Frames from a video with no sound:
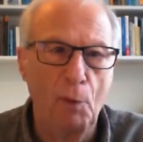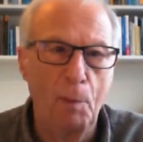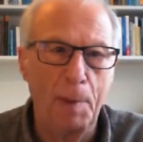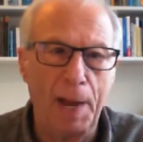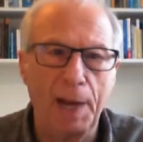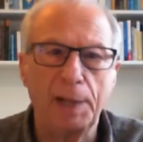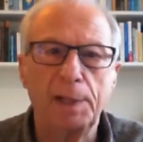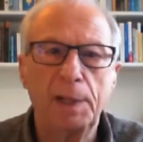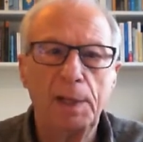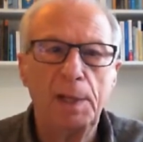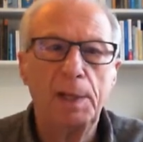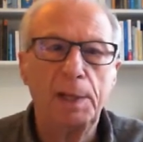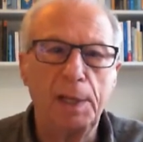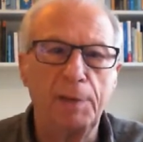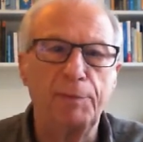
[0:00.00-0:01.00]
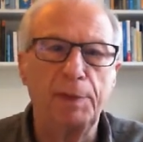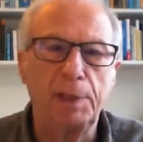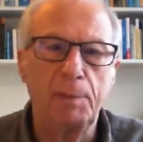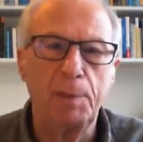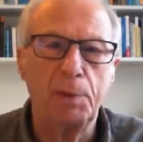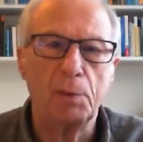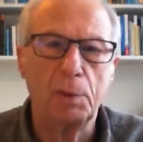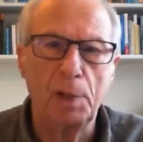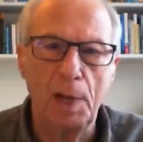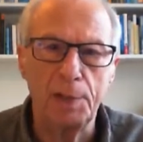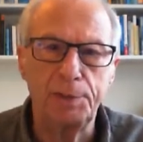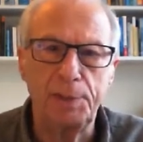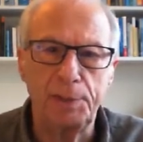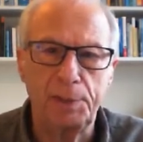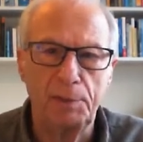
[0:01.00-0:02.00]
Act, giving the middle
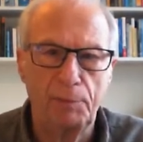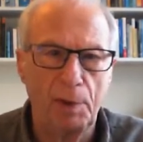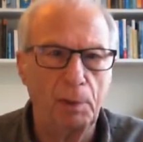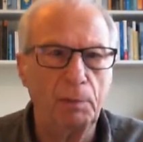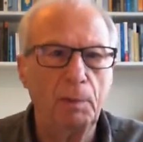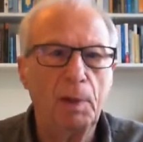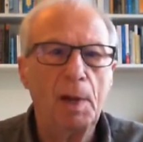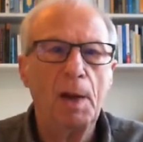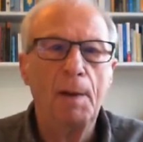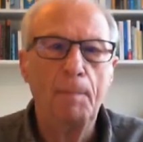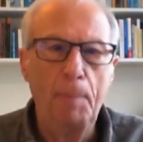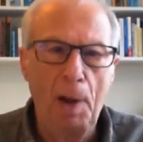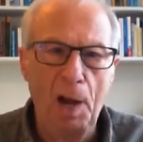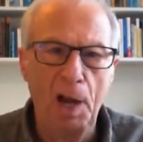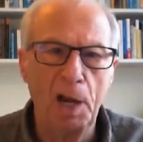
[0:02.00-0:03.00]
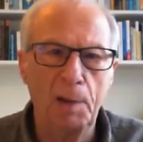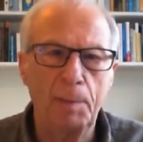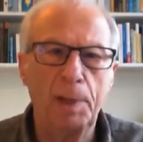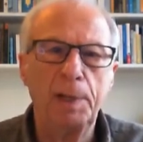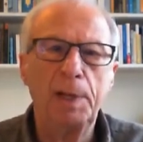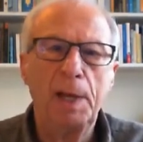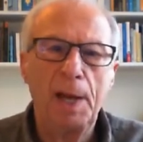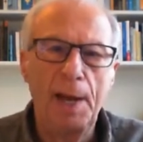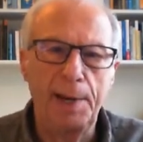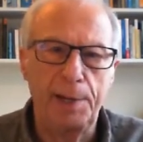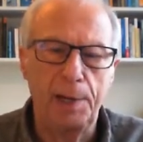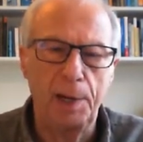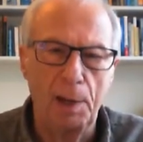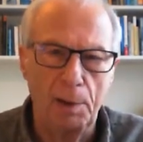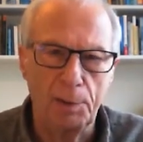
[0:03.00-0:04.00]
classes the vote, Parliament had
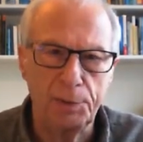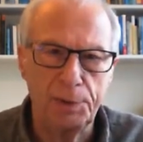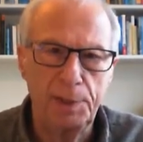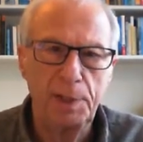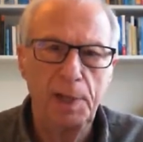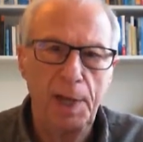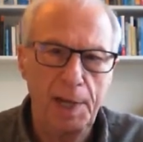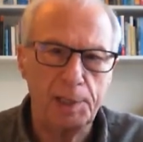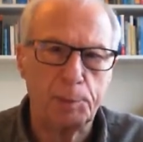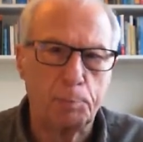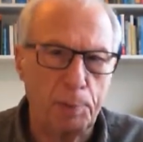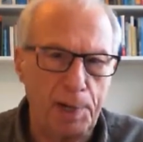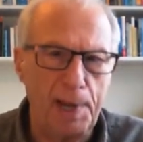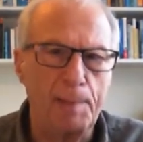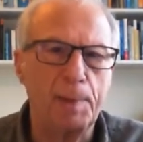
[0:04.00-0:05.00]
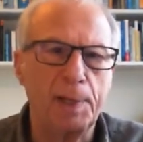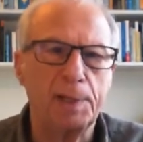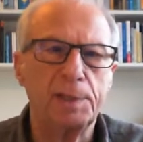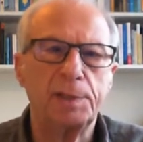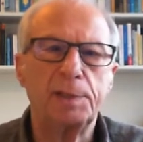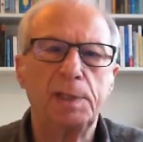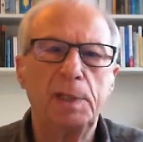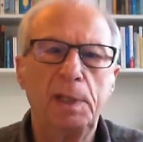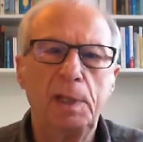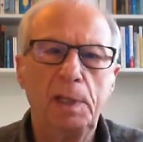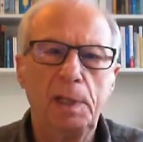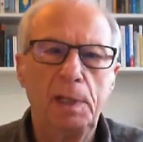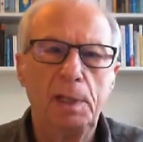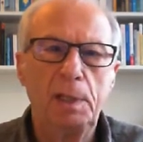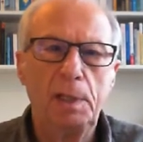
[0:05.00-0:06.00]
lost its preeminence.
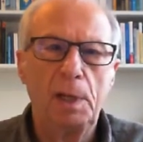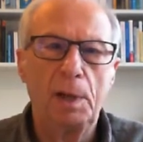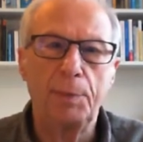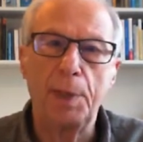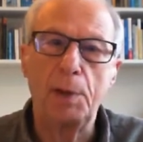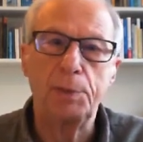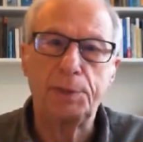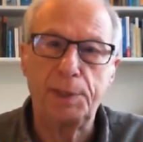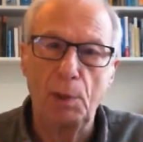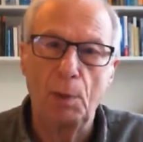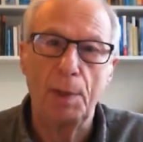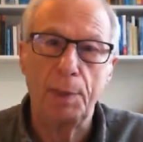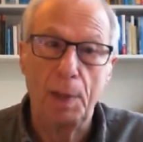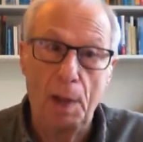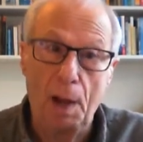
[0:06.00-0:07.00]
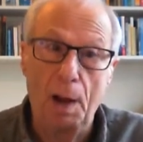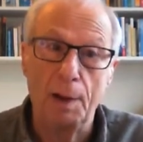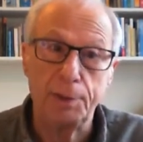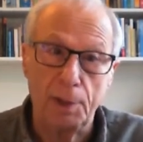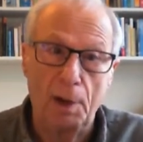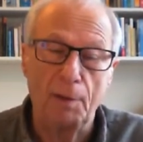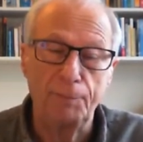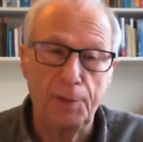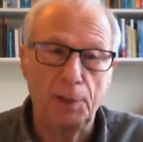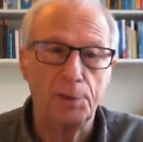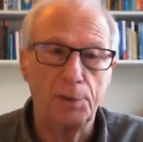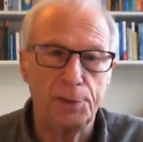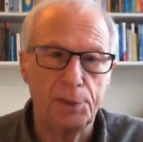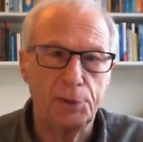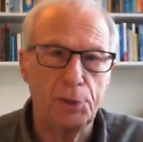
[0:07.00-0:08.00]
Although still at the heart of the
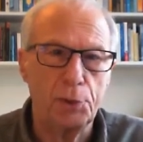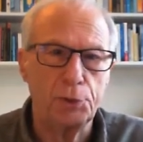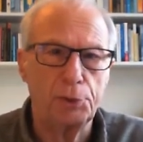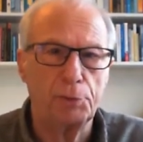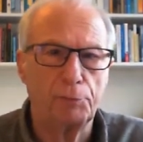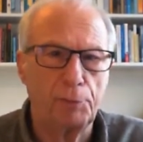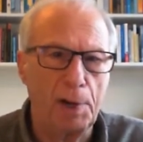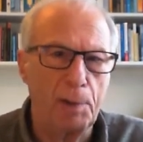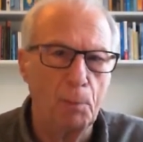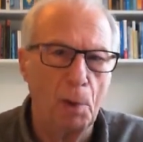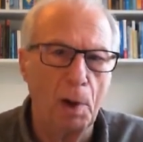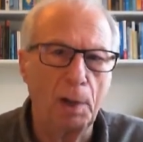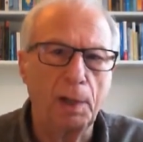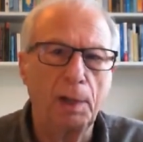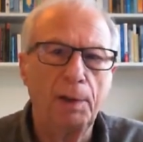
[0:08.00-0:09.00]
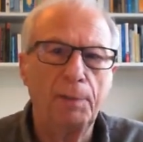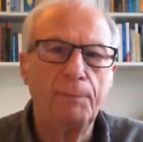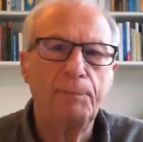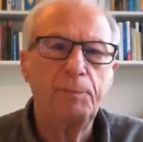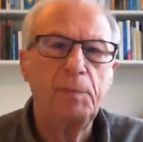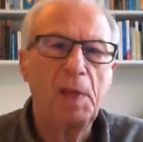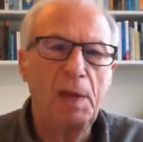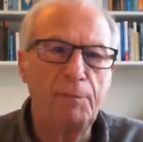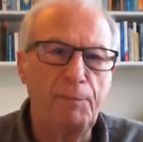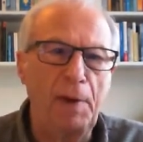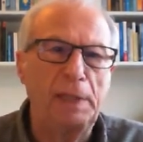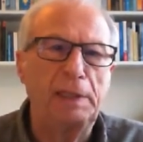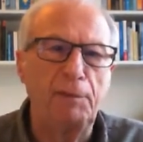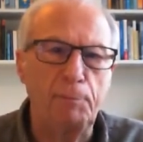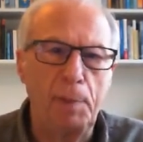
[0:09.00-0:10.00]
constitutional framework,
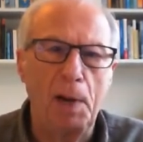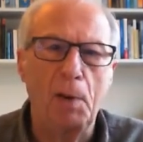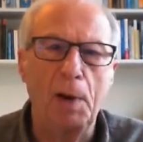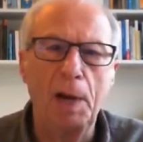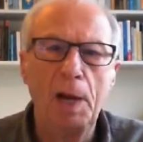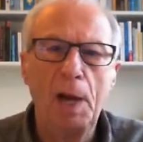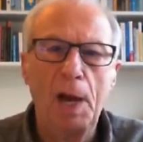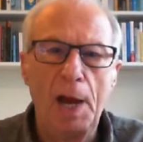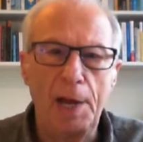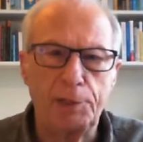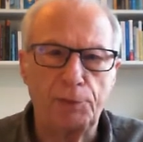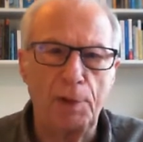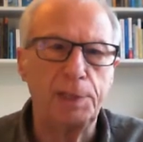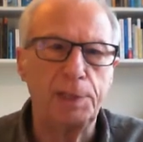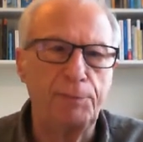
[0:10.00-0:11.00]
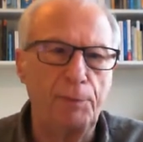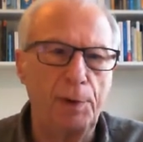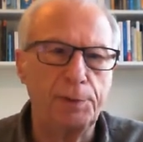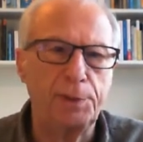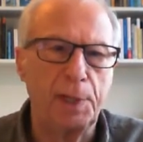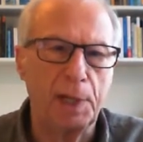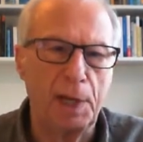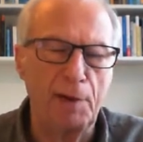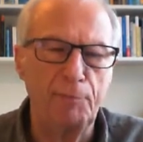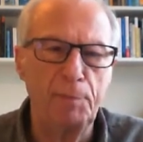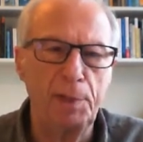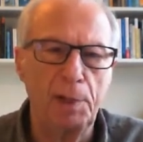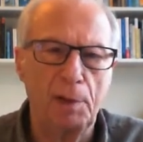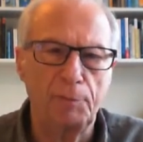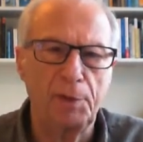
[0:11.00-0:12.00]
effective power had transferred to the
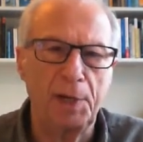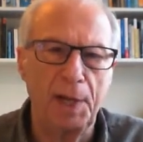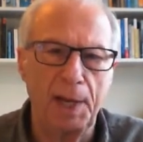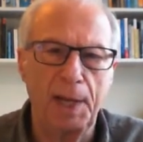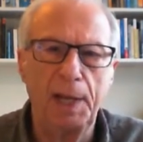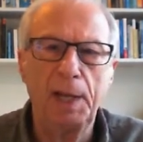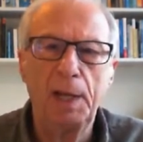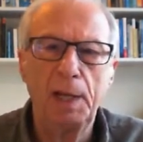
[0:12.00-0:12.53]
government of the day.